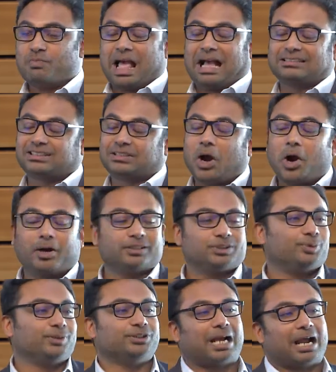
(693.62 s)
as hard
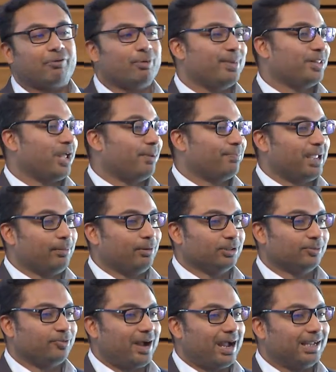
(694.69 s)
as we try, we may not be able
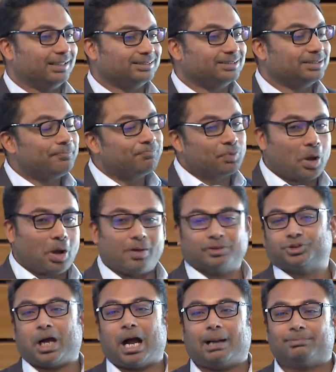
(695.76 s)
to find
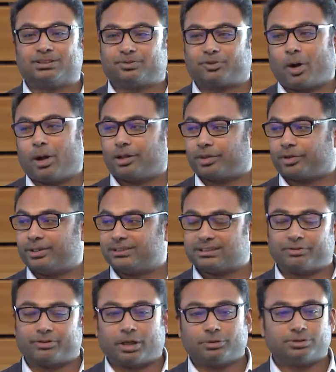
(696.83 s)
jobs for all
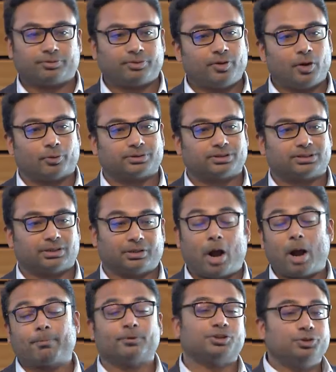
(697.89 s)
3,700 folks, an
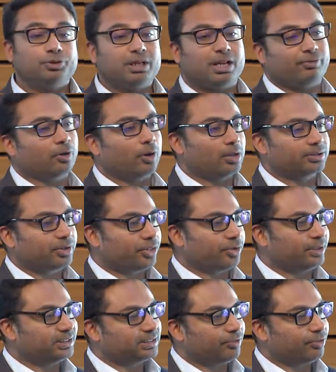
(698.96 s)
opportunity for all
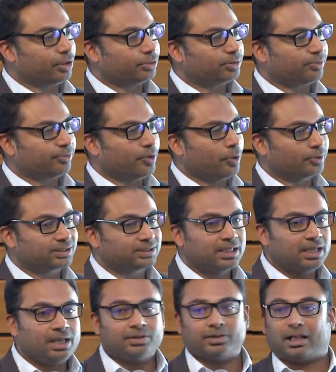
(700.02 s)
3,700 folks
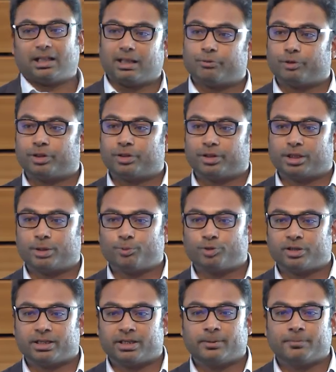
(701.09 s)
that live within the
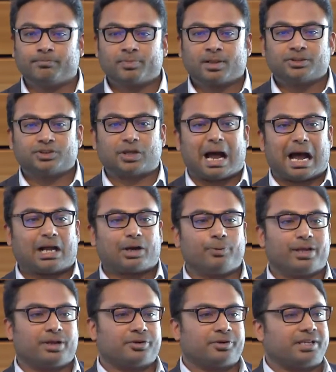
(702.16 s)
community. So how do
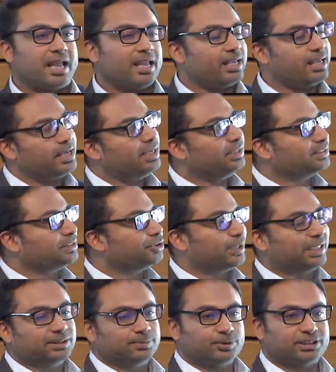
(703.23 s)
we create ease in
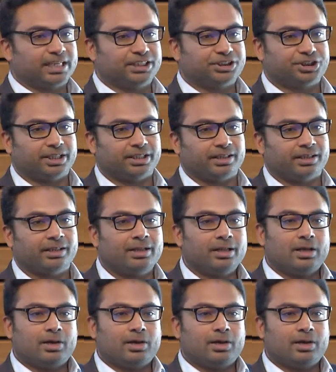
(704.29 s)
transportation